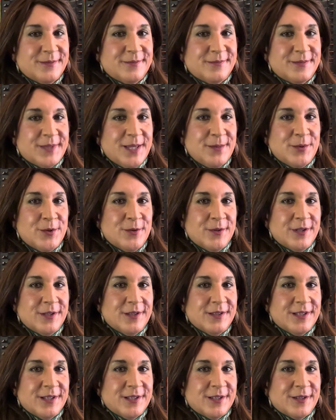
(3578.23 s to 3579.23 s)
keep doing
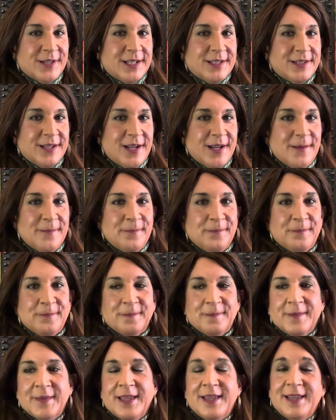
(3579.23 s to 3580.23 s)
such a great job.
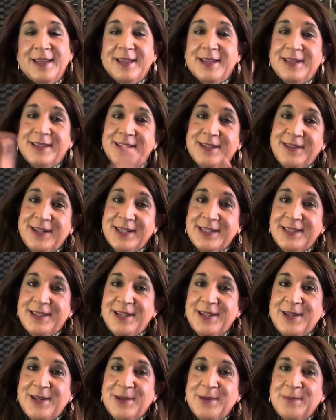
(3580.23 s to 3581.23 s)
Till next
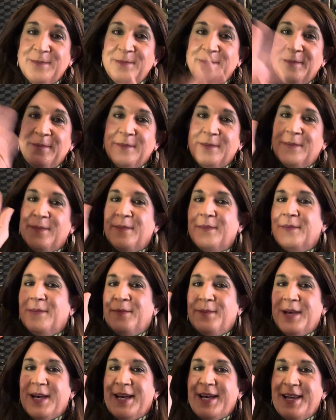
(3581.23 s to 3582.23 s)
time,
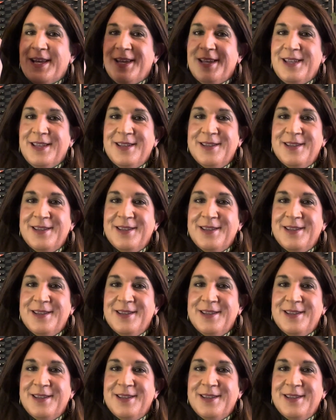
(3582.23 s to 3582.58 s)
bye.